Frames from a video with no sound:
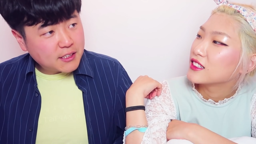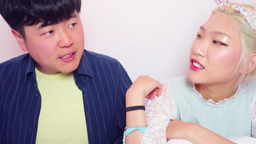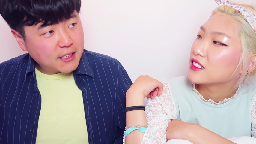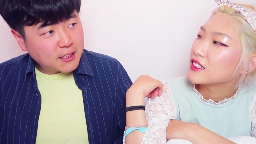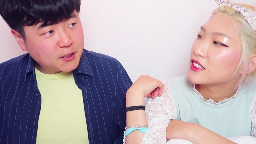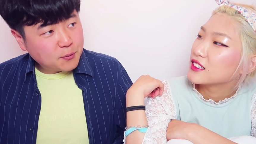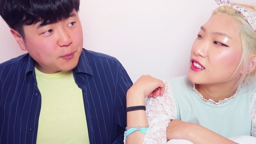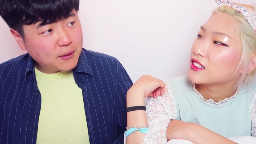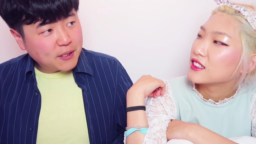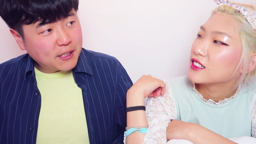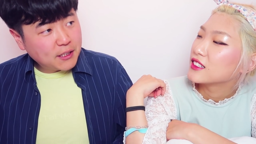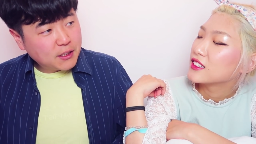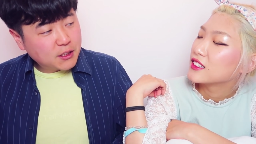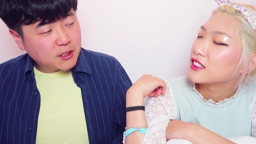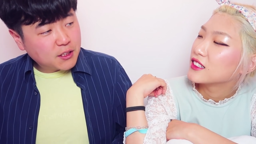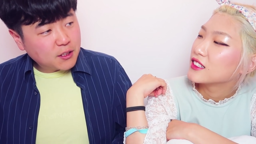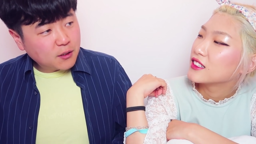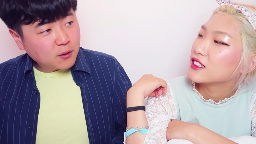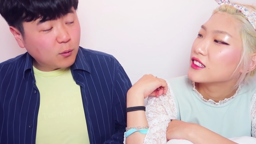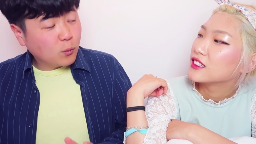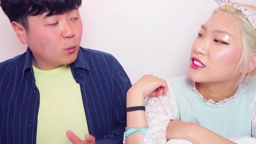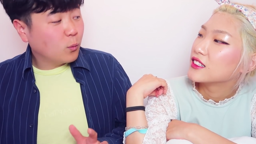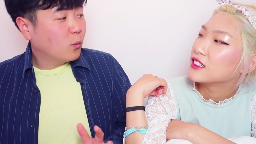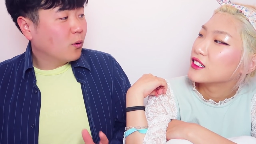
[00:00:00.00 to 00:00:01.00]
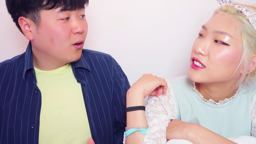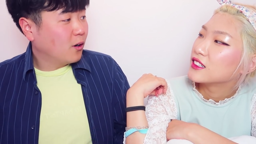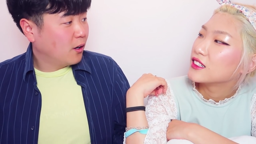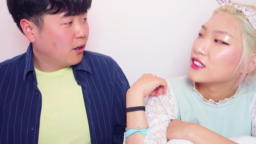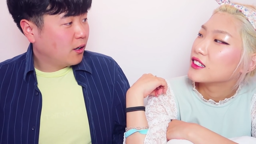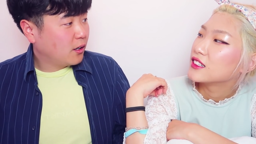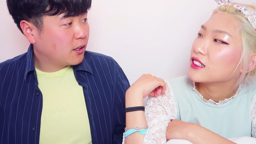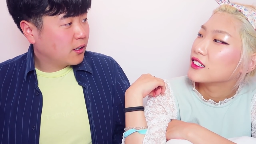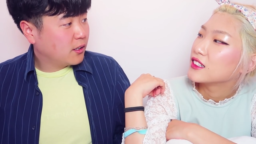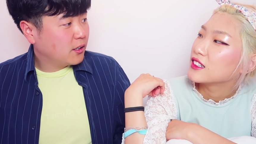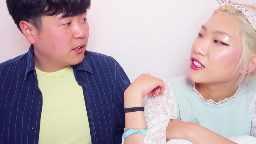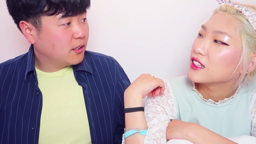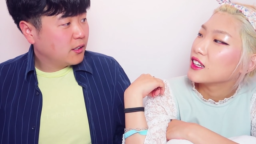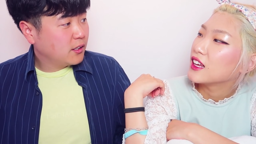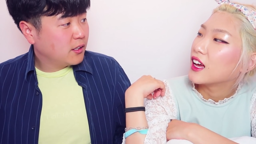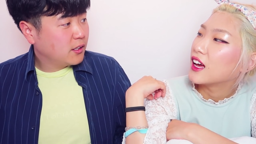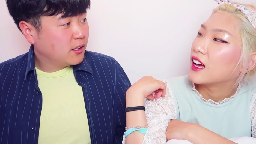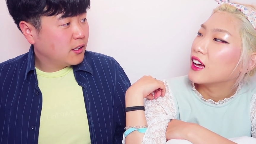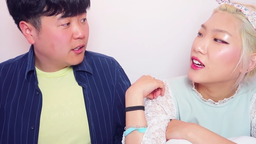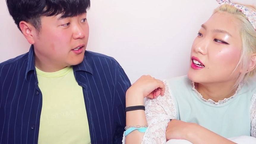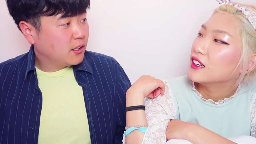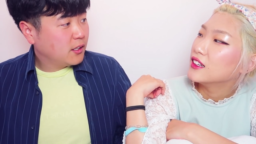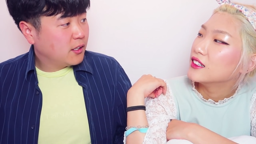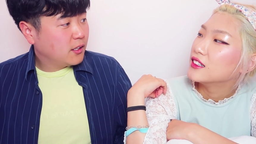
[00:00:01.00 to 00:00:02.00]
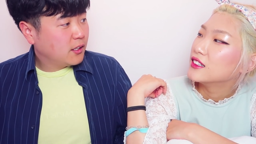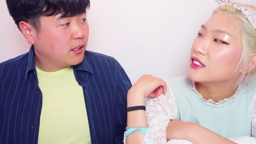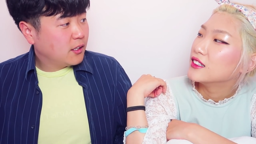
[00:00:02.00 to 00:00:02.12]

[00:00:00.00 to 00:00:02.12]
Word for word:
Speaker 1: sense, but it's still work. Yeah.